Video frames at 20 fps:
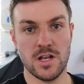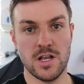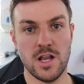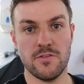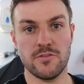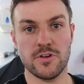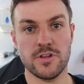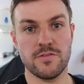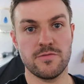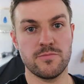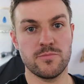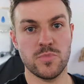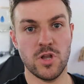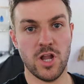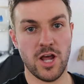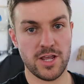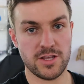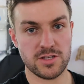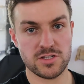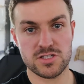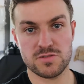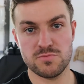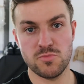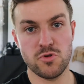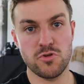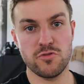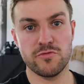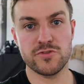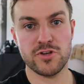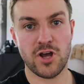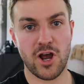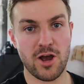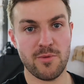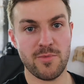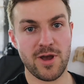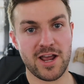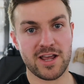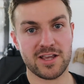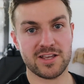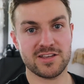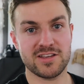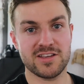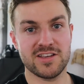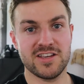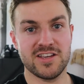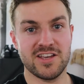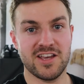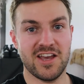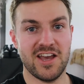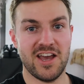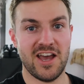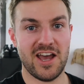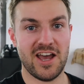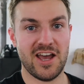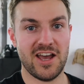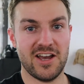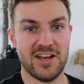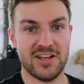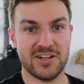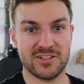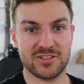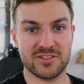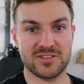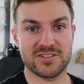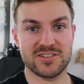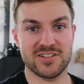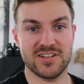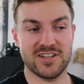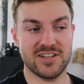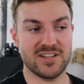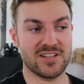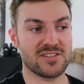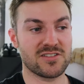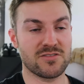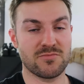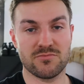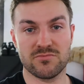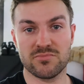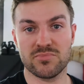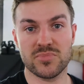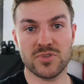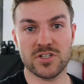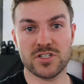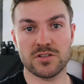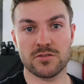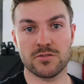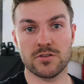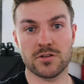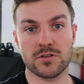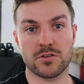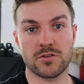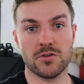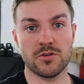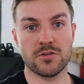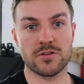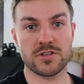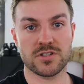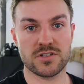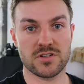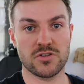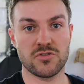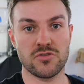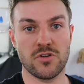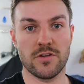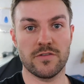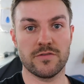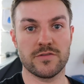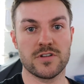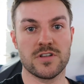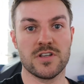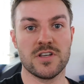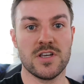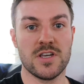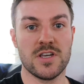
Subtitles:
Lovely, like smooth tarmac, and some good corners to drift.